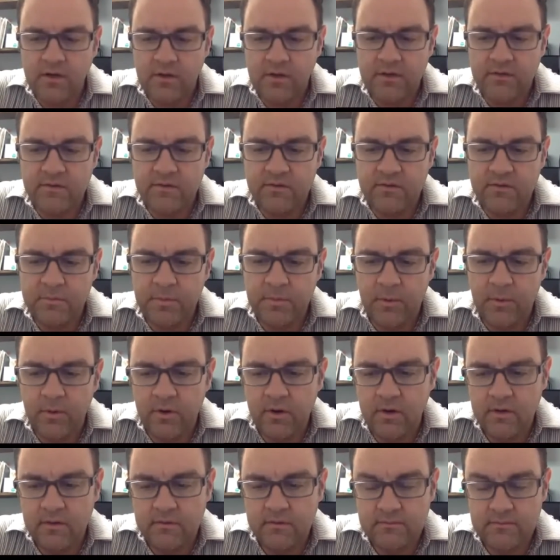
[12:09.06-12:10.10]
that
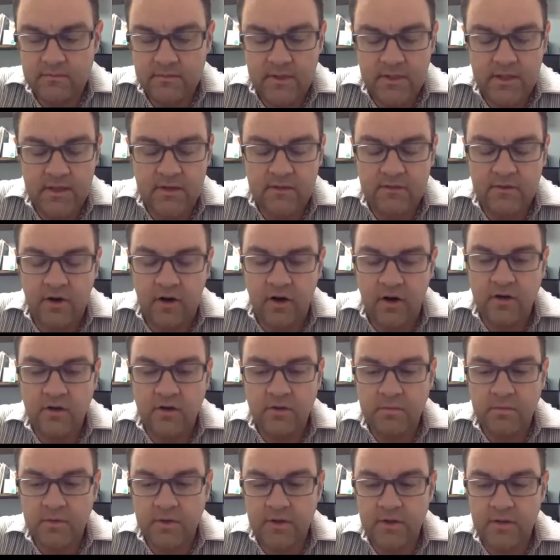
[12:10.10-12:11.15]
support is
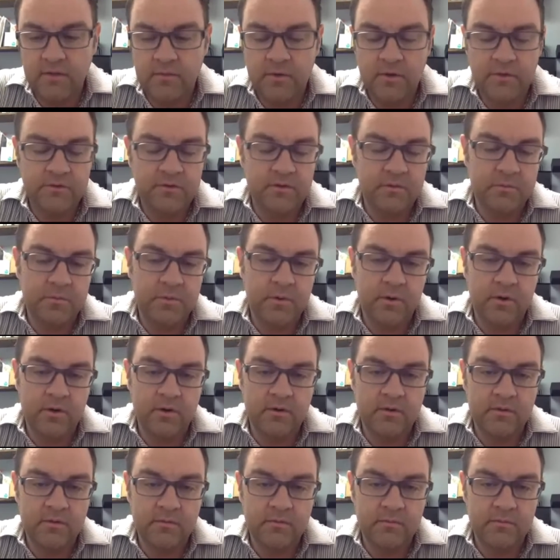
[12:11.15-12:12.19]
arguably the most
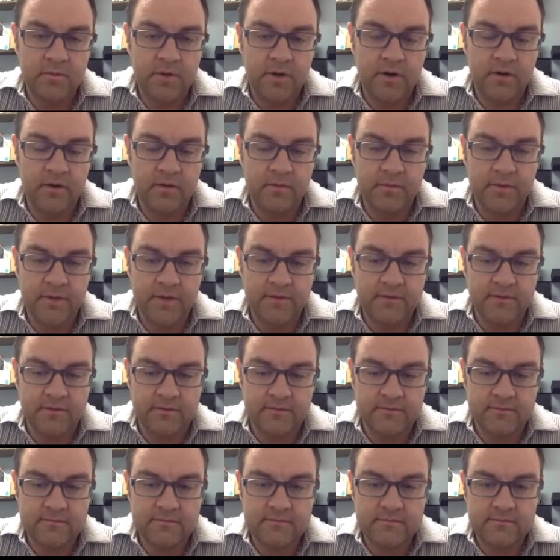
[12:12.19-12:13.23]
important part of the
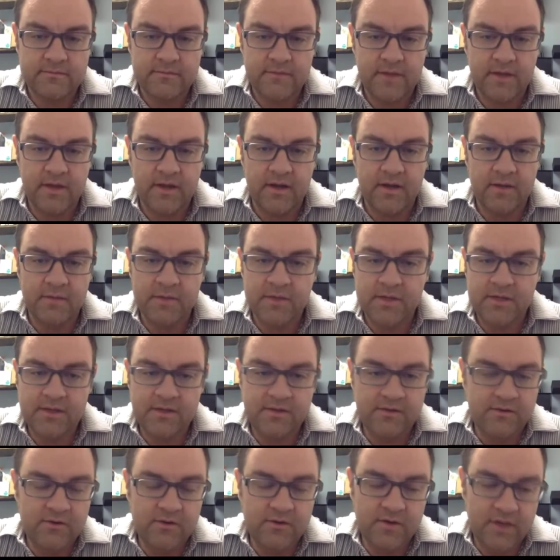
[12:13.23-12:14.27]
puzzle,
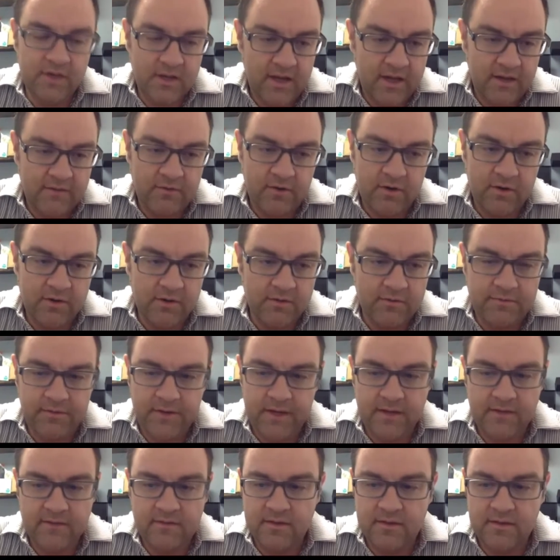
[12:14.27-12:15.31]
because you can have all the
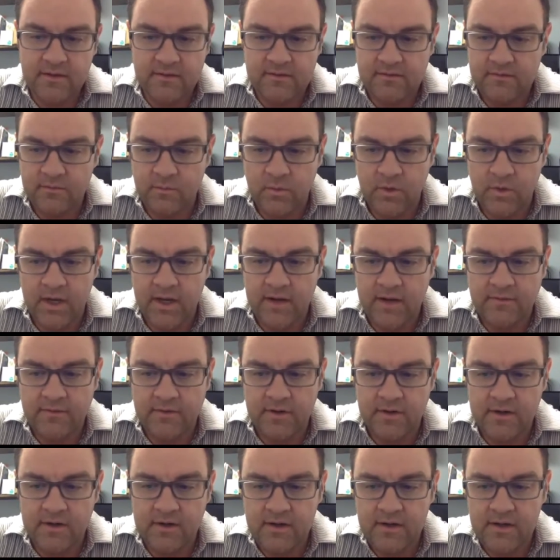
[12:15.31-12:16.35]
fanciest
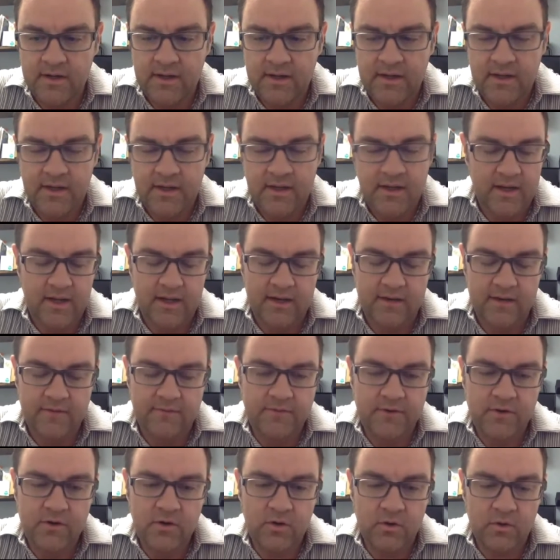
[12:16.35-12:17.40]
whatever, and
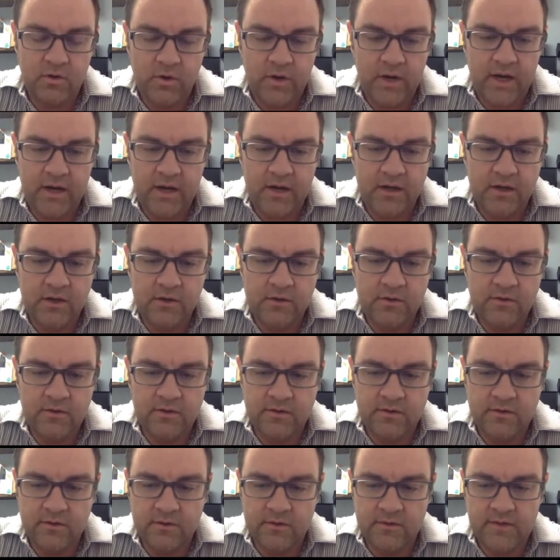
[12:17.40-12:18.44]
if you don't know how to use
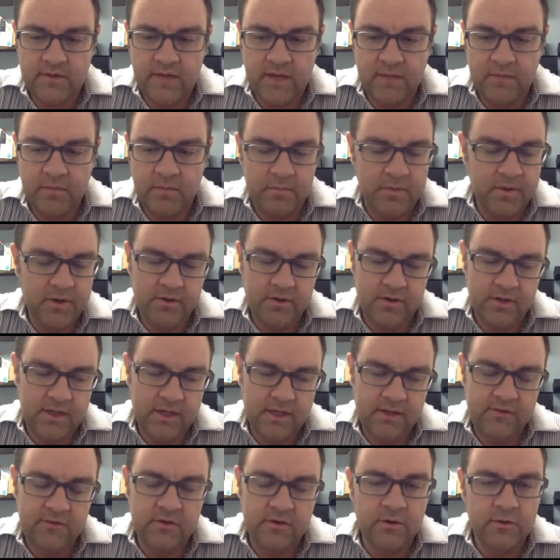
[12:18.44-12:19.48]
it to its capability,
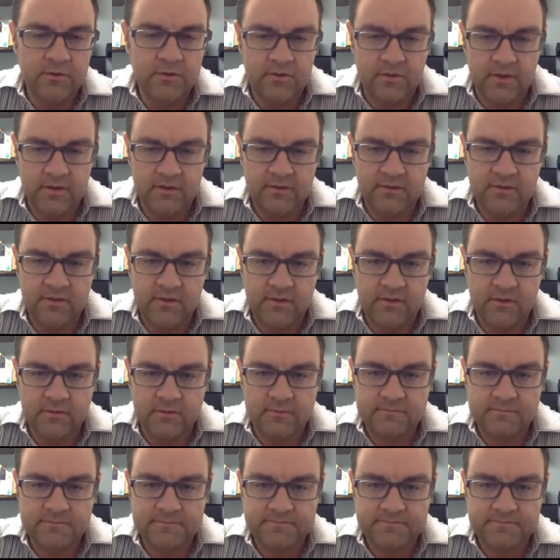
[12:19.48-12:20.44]
it's useless to you.